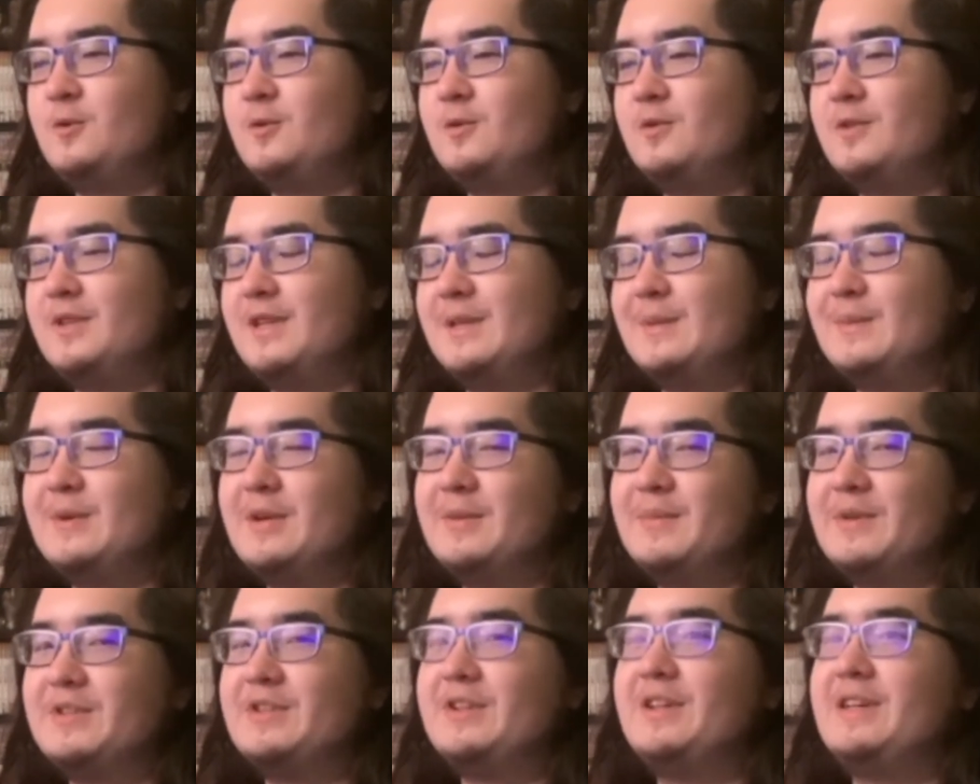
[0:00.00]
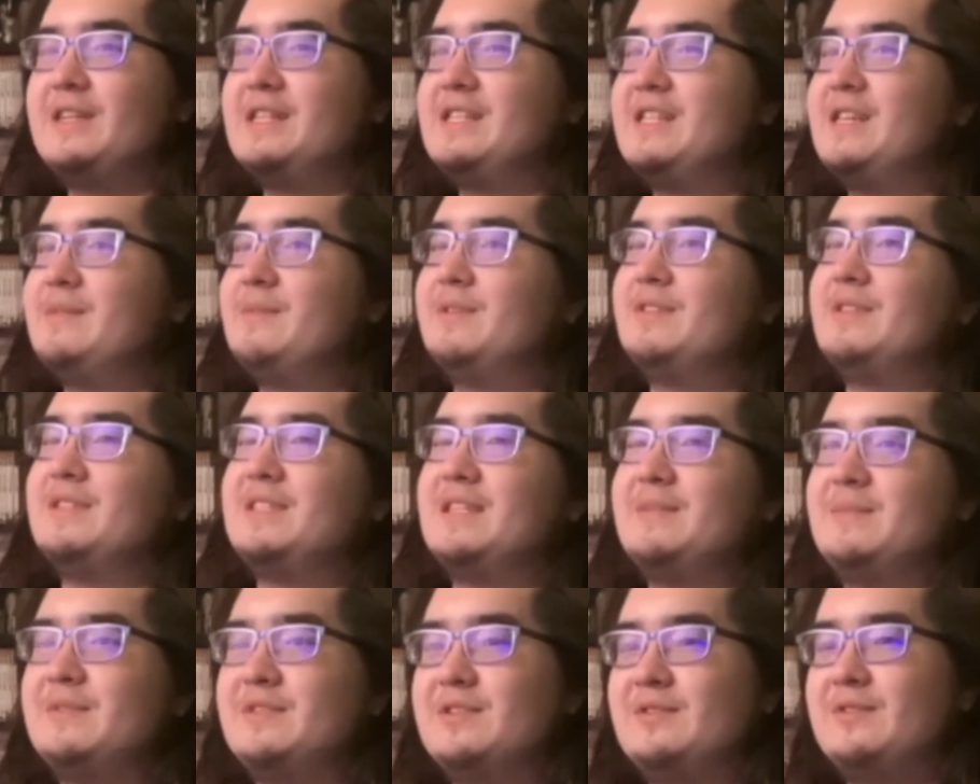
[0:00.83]
that's pretty much all I had to say about this
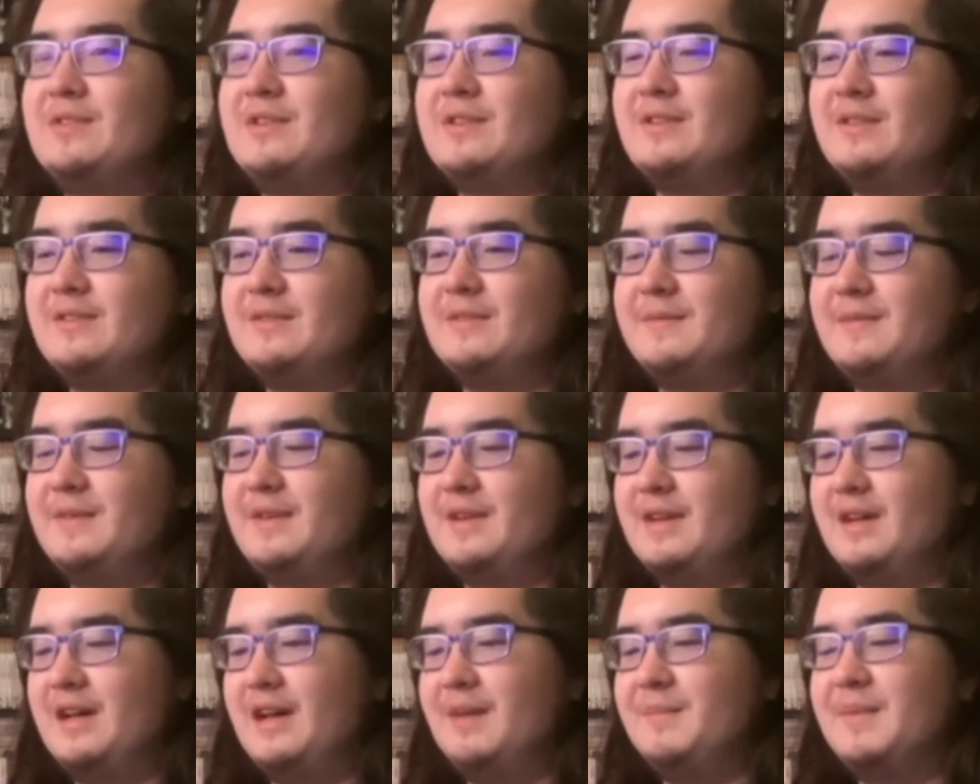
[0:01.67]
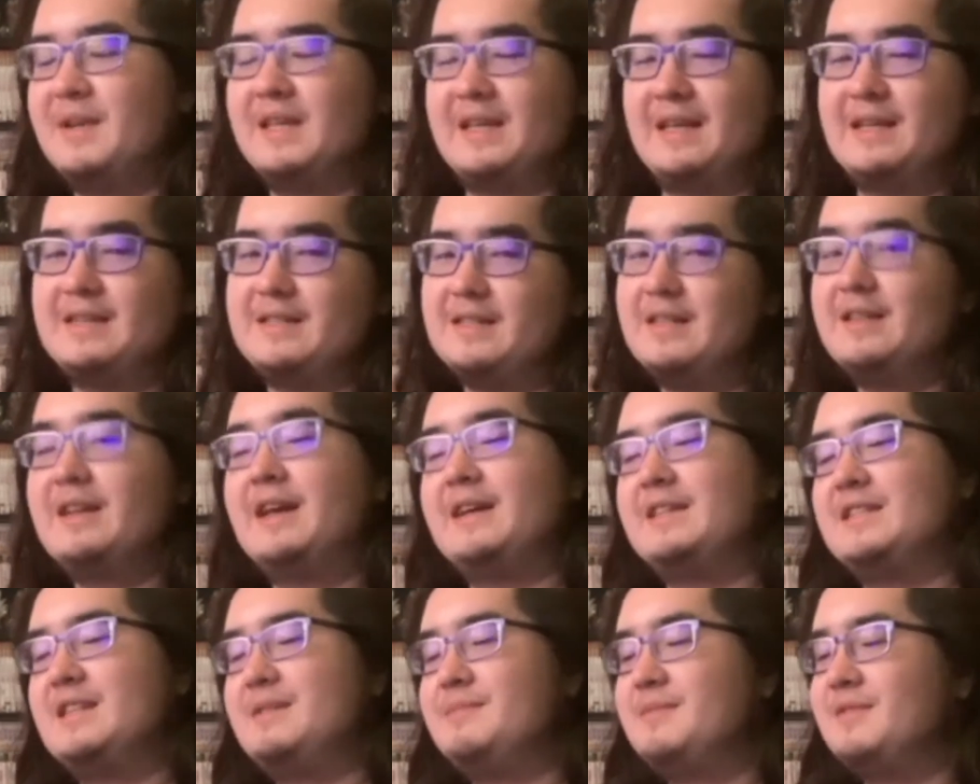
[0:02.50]
episode. I'm going to get into the
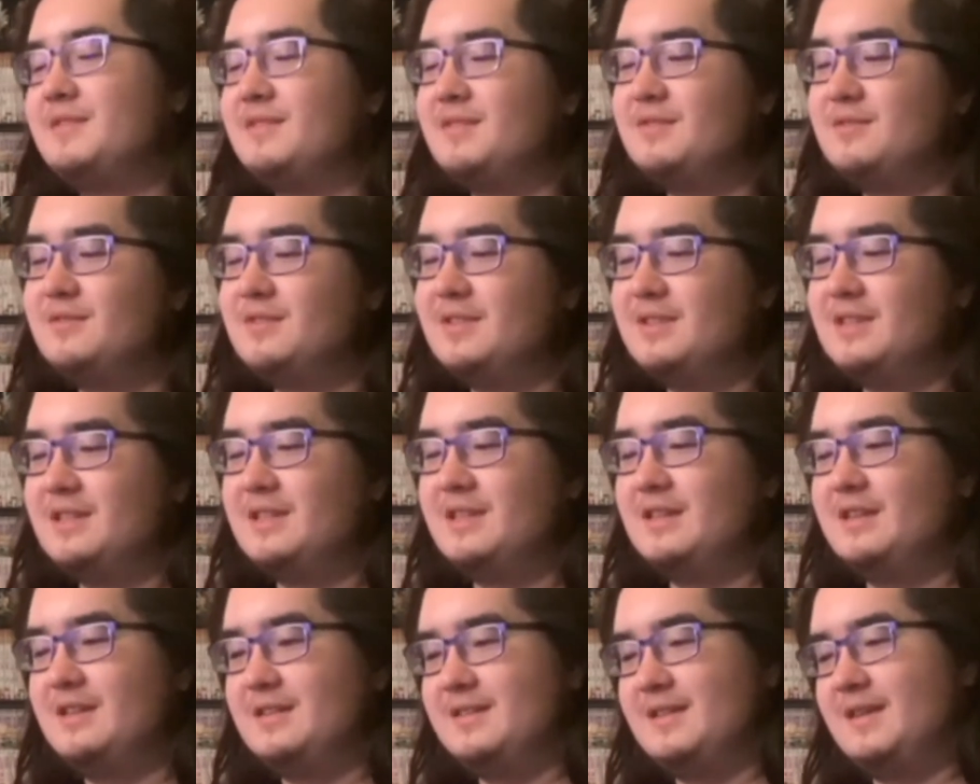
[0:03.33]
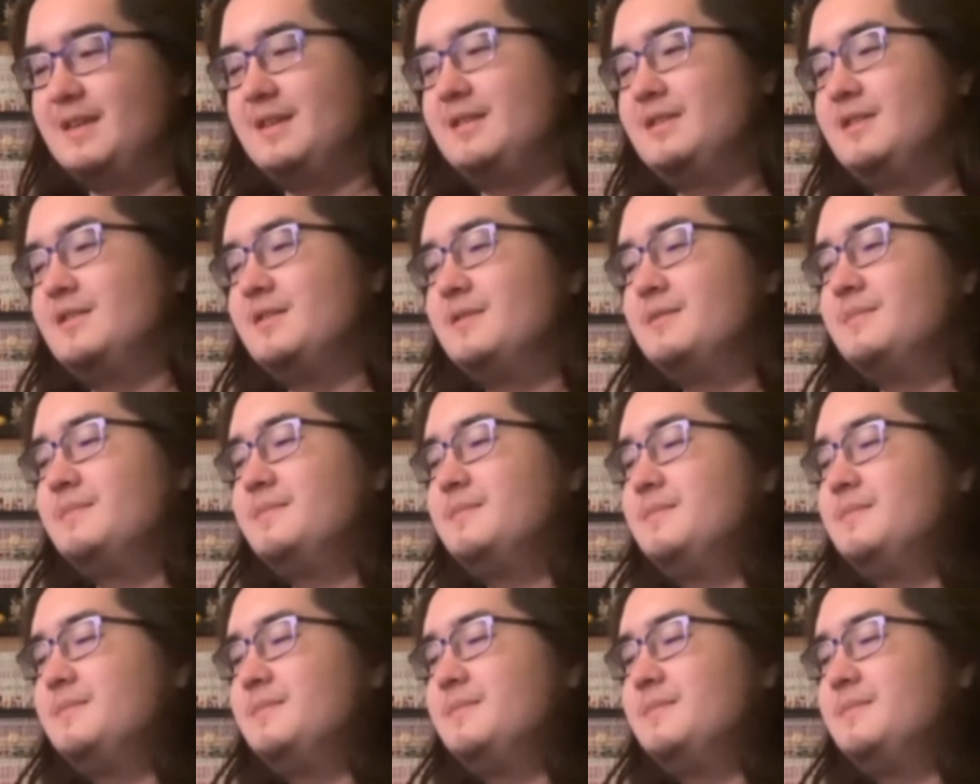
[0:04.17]
next episode in a second here.